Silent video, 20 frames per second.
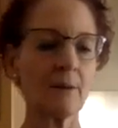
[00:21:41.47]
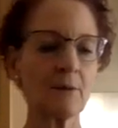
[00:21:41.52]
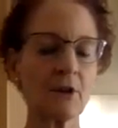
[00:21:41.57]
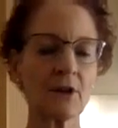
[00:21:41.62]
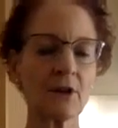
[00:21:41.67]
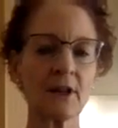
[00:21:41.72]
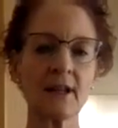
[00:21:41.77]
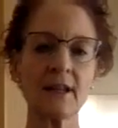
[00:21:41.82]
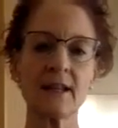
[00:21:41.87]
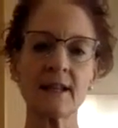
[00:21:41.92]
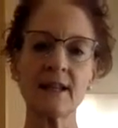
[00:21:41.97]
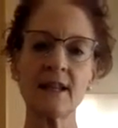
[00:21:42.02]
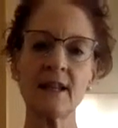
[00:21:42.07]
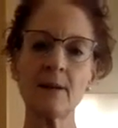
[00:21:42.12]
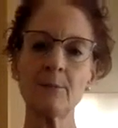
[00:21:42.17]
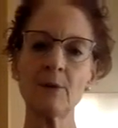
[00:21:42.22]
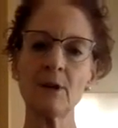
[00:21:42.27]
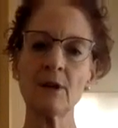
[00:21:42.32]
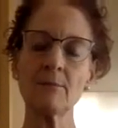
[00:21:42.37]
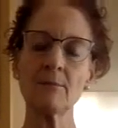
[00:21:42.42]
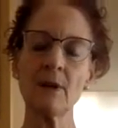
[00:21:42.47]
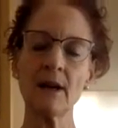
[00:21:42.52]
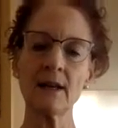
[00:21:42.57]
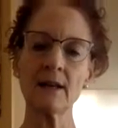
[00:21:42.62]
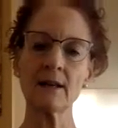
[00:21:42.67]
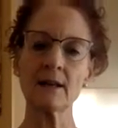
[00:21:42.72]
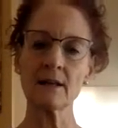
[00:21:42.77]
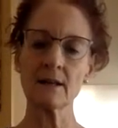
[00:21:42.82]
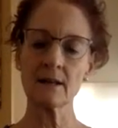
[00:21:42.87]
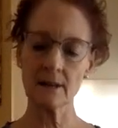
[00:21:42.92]
going to inhibit
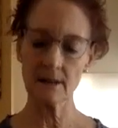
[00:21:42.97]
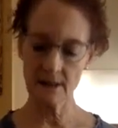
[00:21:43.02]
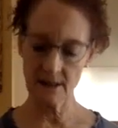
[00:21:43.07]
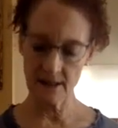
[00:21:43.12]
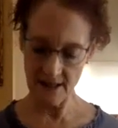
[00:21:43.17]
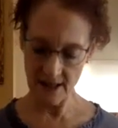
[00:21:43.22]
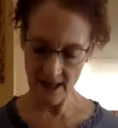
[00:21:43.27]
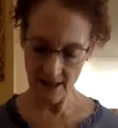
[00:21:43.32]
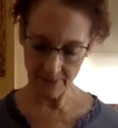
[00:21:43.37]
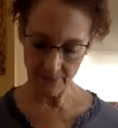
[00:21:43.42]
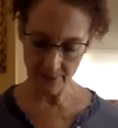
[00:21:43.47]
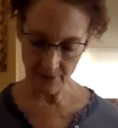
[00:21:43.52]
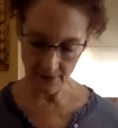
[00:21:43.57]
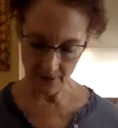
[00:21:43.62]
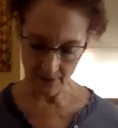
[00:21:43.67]
my step.